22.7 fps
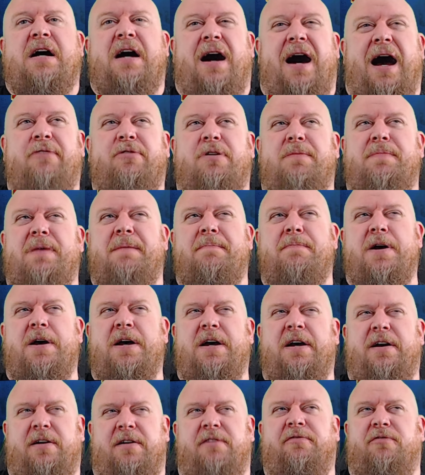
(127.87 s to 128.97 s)
I
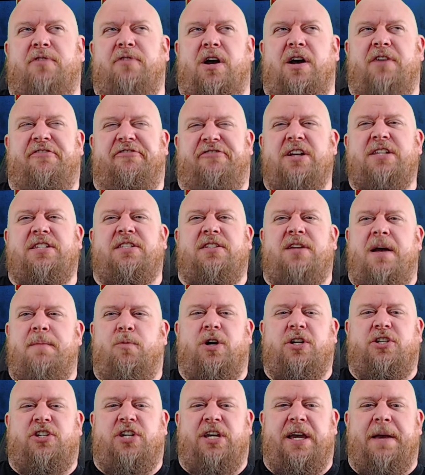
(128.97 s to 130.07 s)
remember a first time
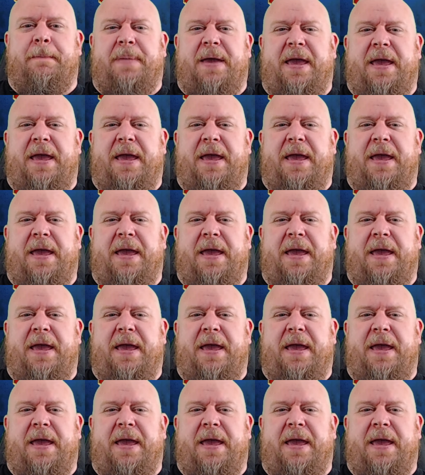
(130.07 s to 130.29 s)
watching it